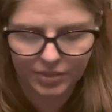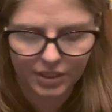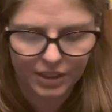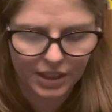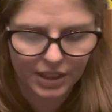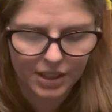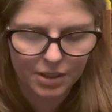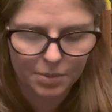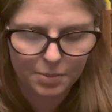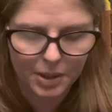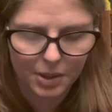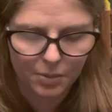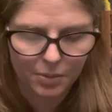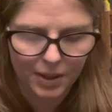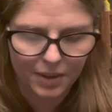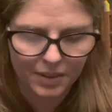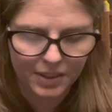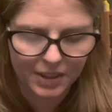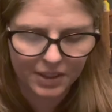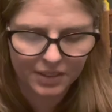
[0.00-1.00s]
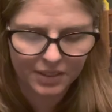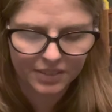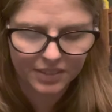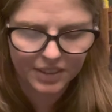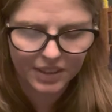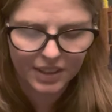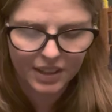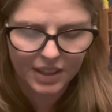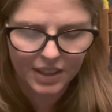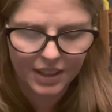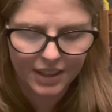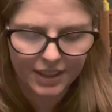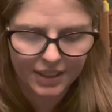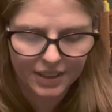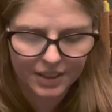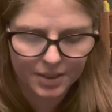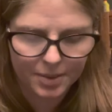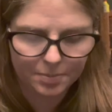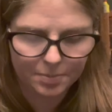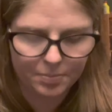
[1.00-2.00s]
it'll be around there.
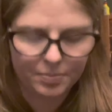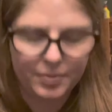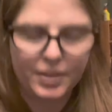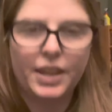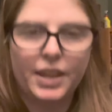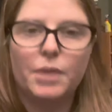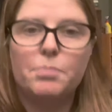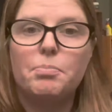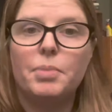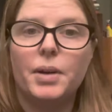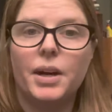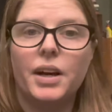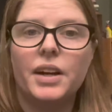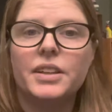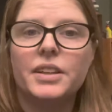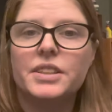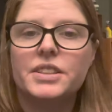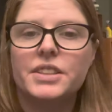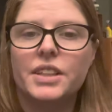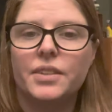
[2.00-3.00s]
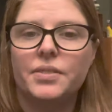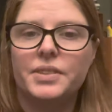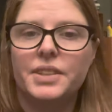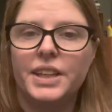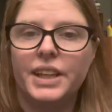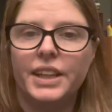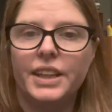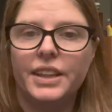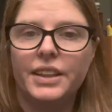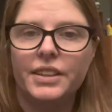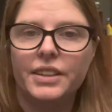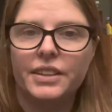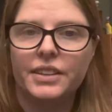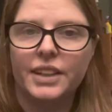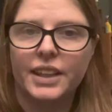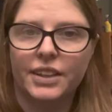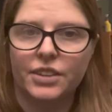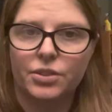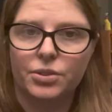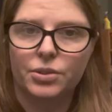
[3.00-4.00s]
I had a box of 10
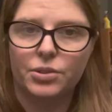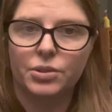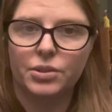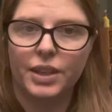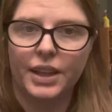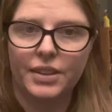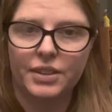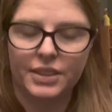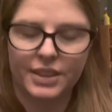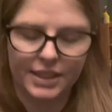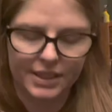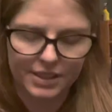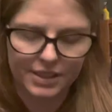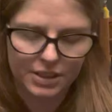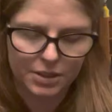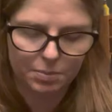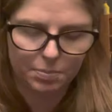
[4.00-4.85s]
electrical outlets,